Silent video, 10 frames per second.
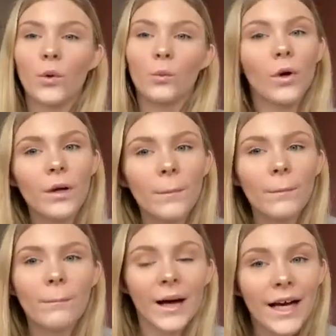welcome
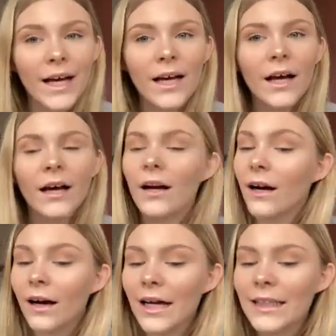back
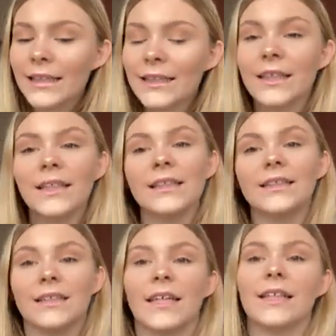guys. In
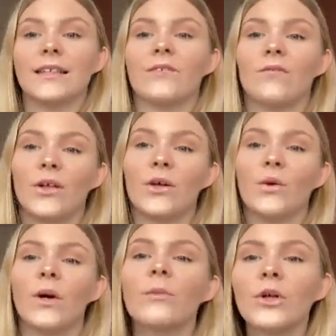today's video
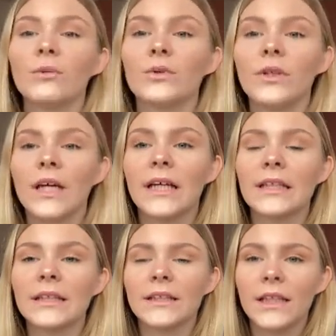I'm going to be doing a
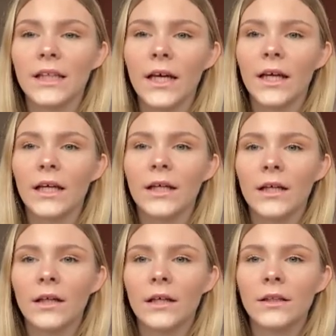skincare
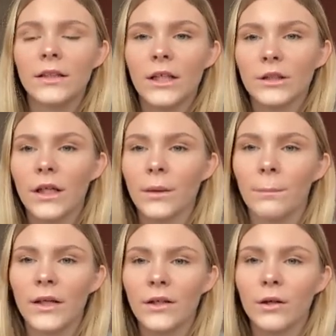slash
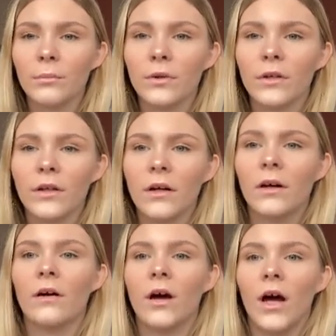makeup
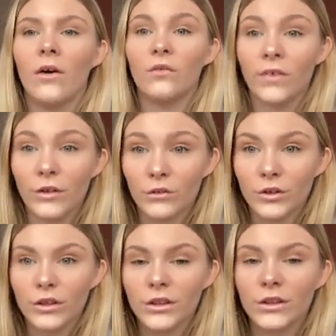
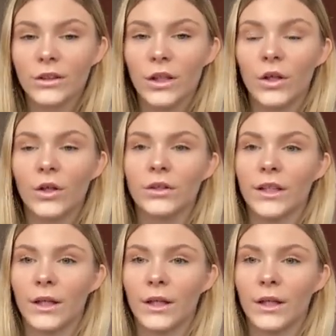favourites. So yeah,